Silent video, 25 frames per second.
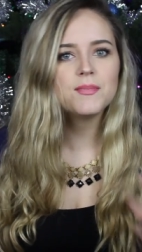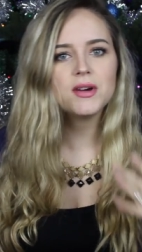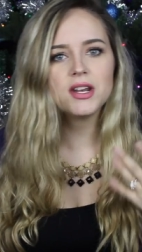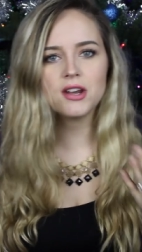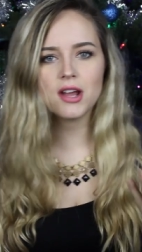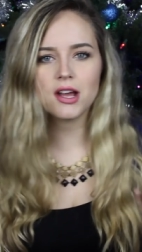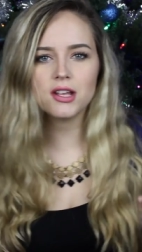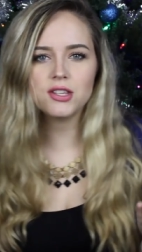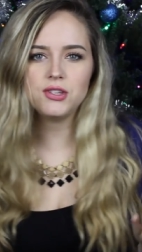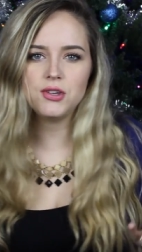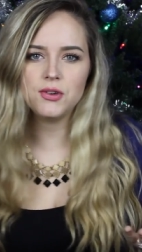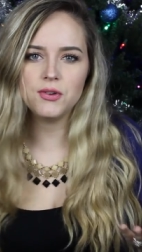but
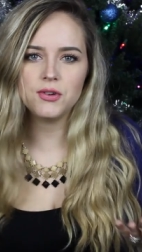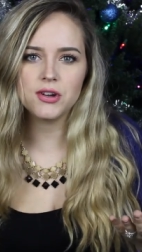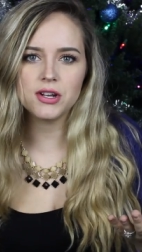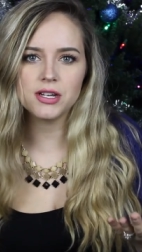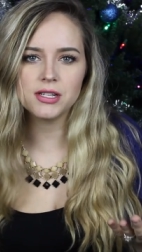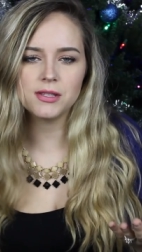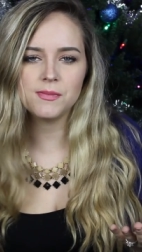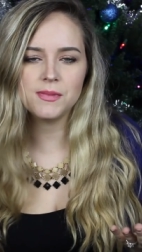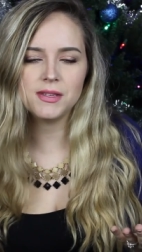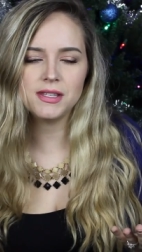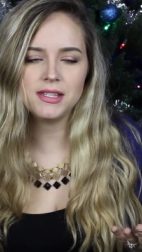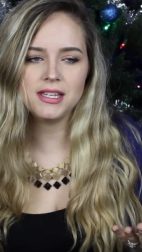not too
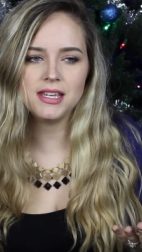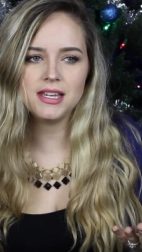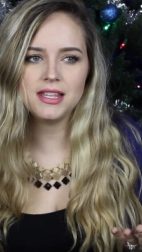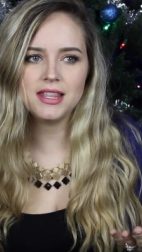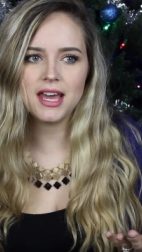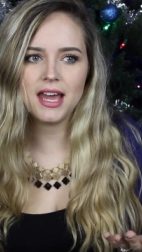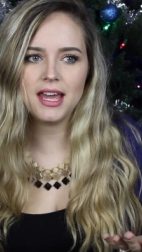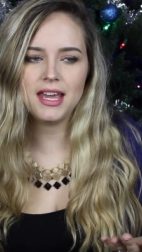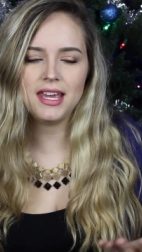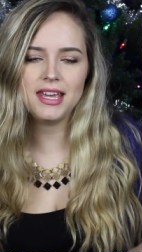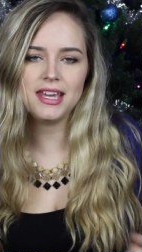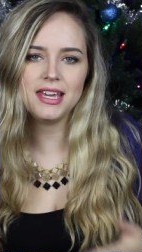Christmassy
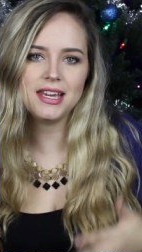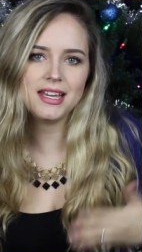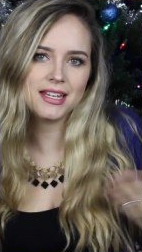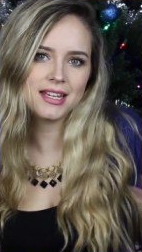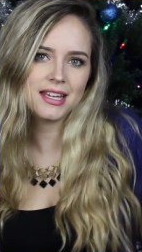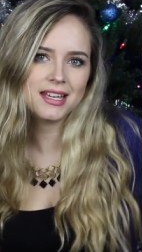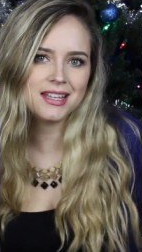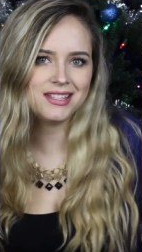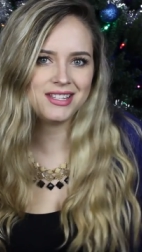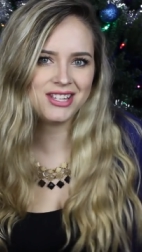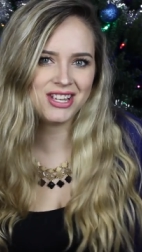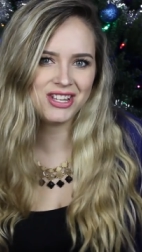that he
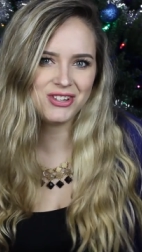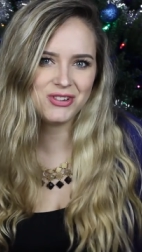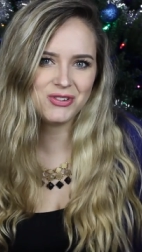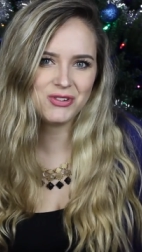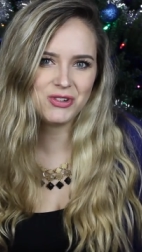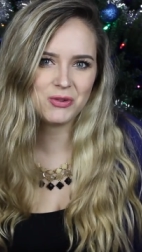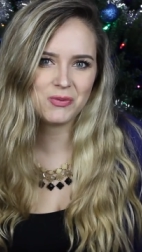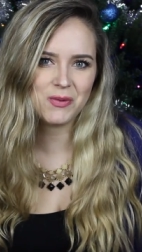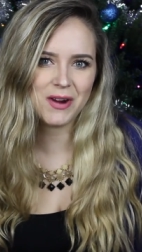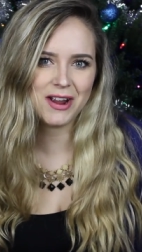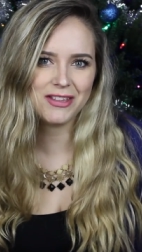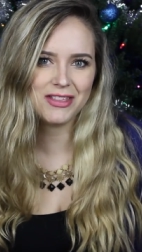can continue
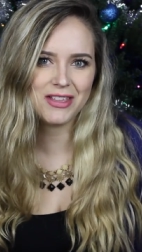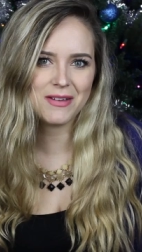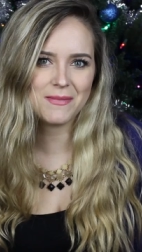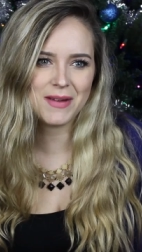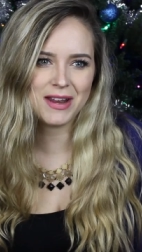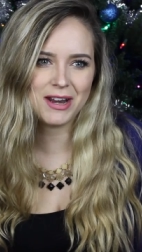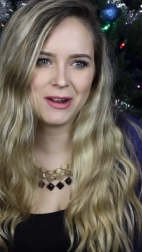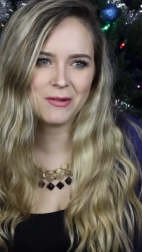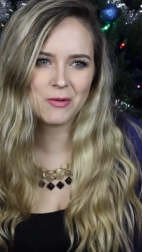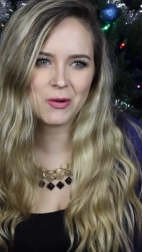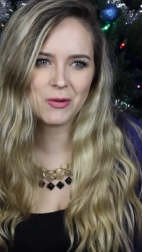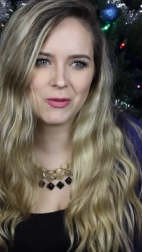to wear them
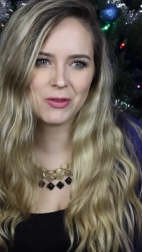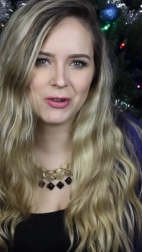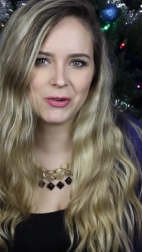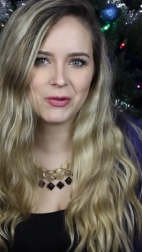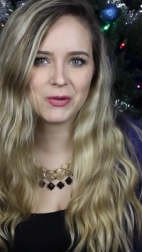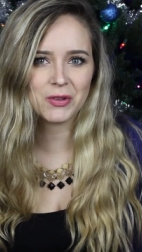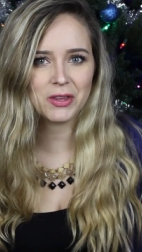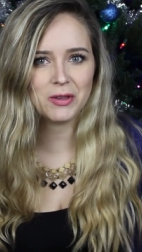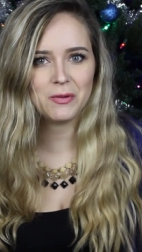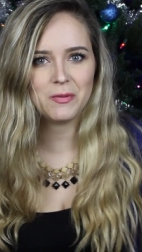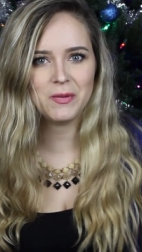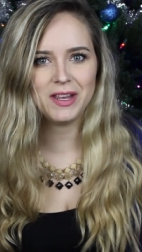and it won't
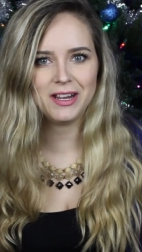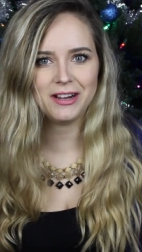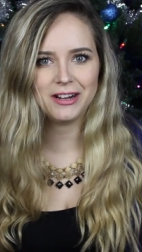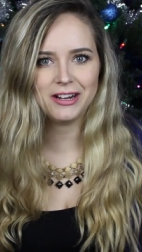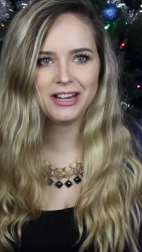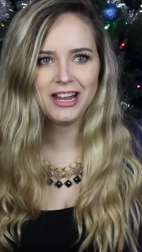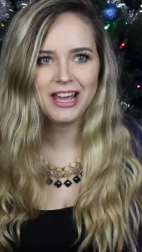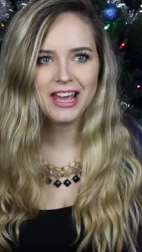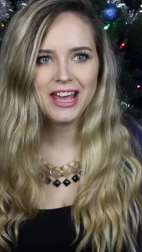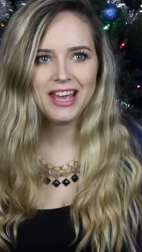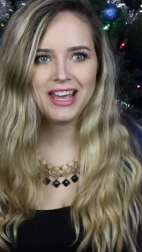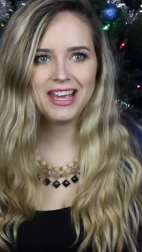look really
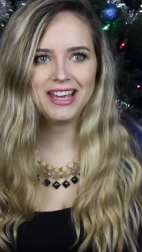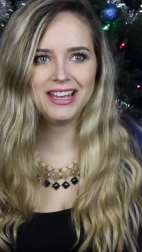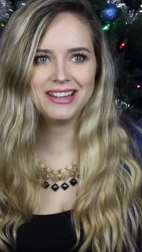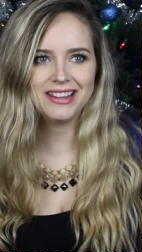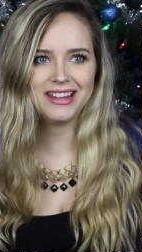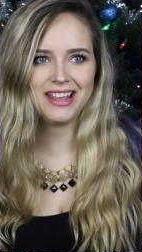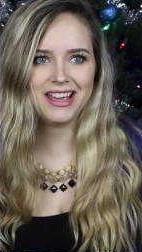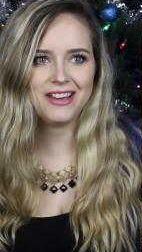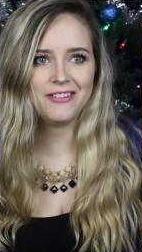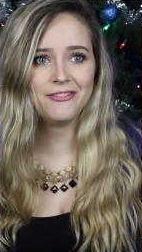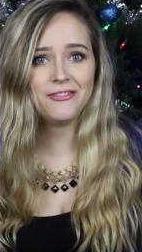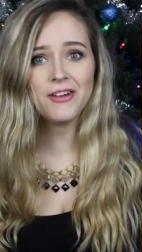weird
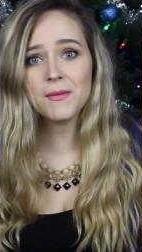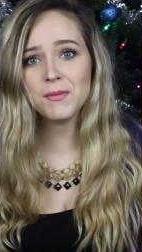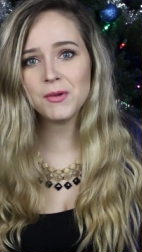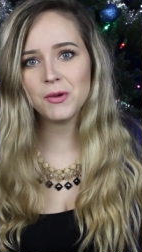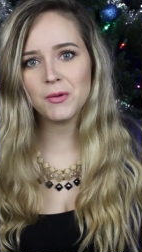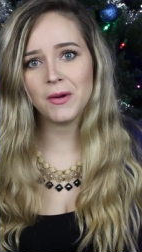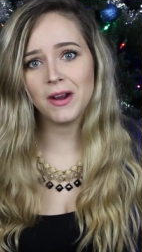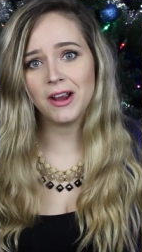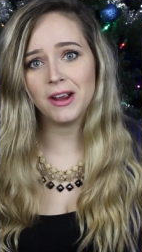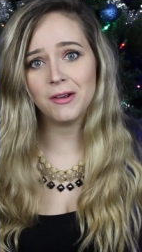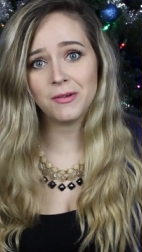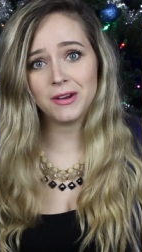in like
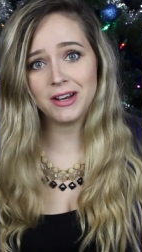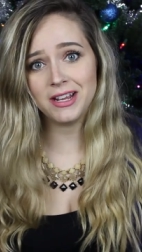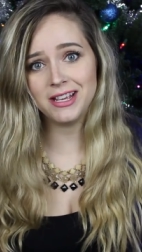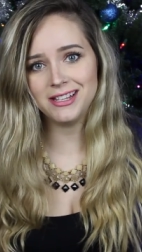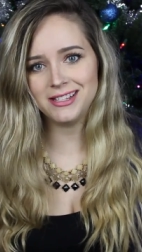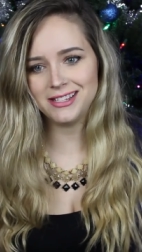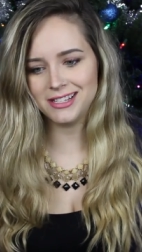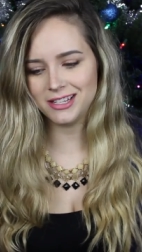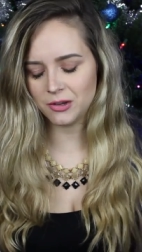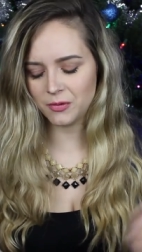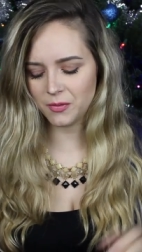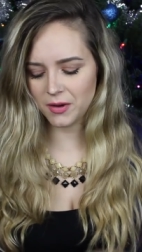February when
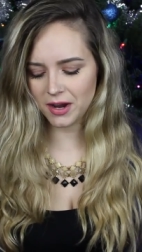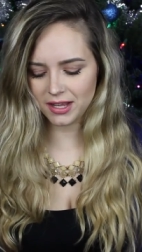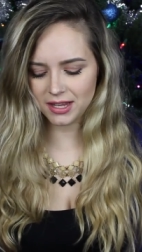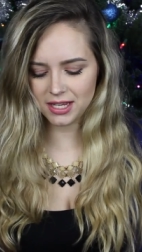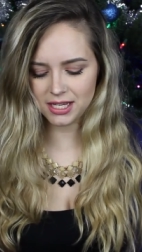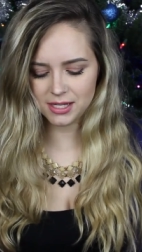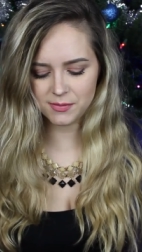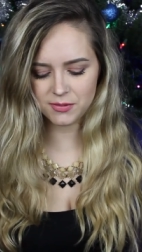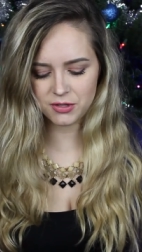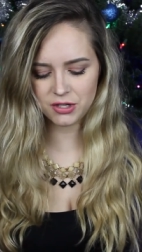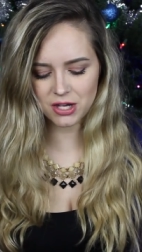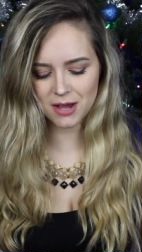he's still wearing
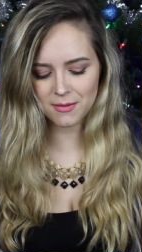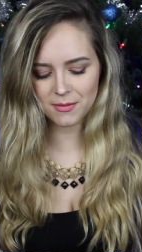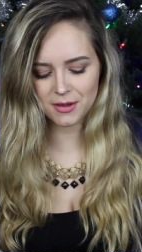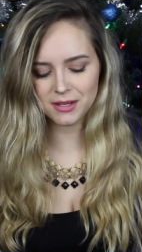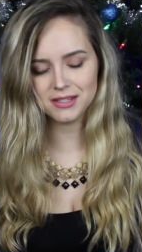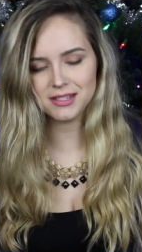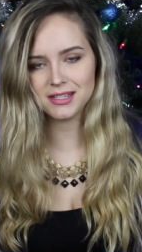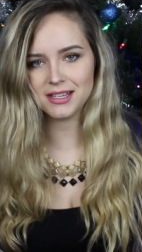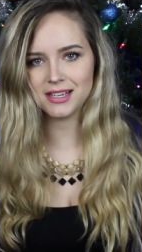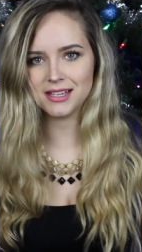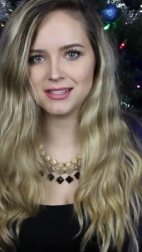these pajamas,